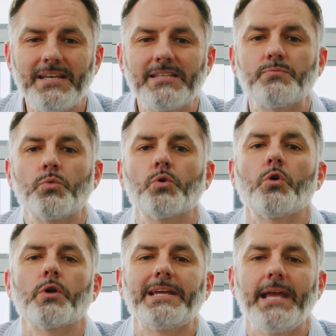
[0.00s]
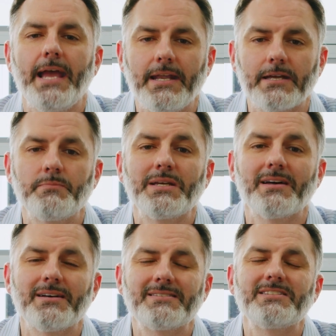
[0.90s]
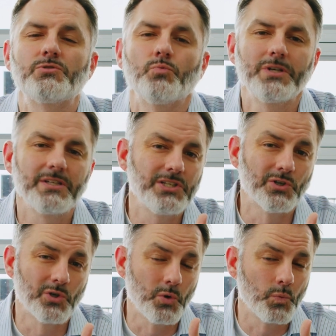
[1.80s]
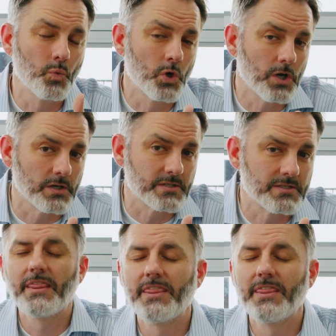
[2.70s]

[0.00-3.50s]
It's more organic because it's really your own words.